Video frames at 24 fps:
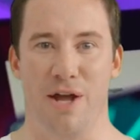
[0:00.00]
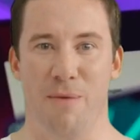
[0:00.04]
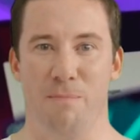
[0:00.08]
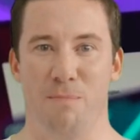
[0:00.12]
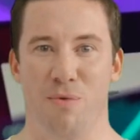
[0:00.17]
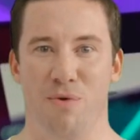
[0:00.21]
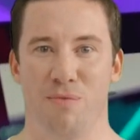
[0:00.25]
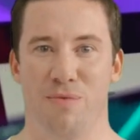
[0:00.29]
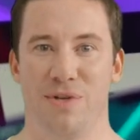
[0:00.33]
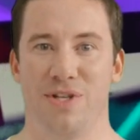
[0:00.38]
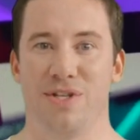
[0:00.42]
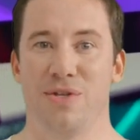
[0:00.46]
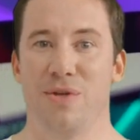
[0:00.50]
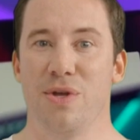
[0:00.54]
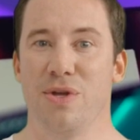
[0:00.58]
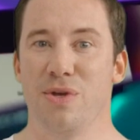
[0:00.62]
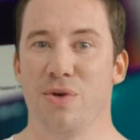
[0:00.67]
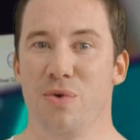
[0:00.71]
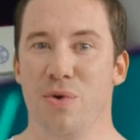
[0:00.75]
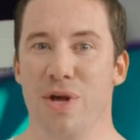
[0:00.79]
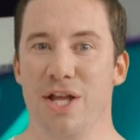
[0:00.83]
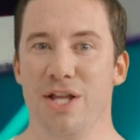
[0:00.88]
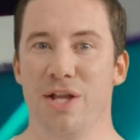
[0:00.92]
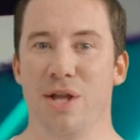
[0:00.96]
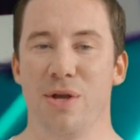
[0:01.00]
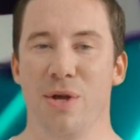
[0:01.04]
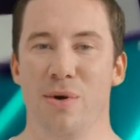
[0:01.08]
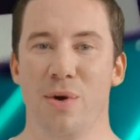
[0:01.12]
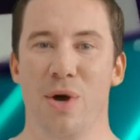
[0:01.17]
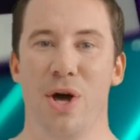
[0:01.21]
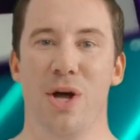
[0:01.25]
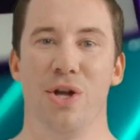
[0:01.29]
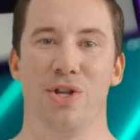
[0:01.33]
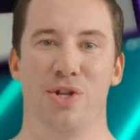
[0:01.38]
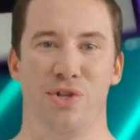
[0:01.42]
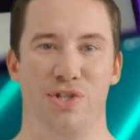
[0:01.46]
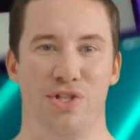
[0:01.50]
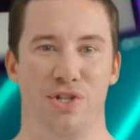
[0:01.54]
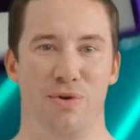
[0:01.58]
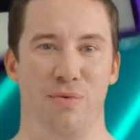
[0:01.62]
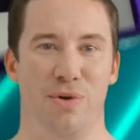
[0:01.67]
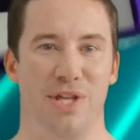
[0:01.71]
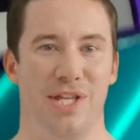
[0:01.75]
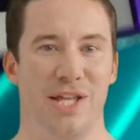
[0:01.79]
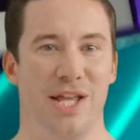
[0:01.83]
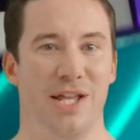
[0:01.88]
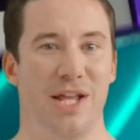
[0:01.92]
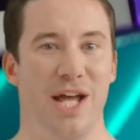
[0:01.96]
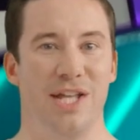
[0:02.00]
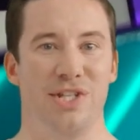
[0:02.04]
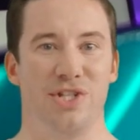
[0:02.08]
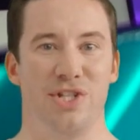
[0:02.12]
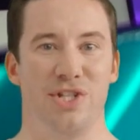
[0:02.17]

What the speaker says: Movies look great on a larger screen, and I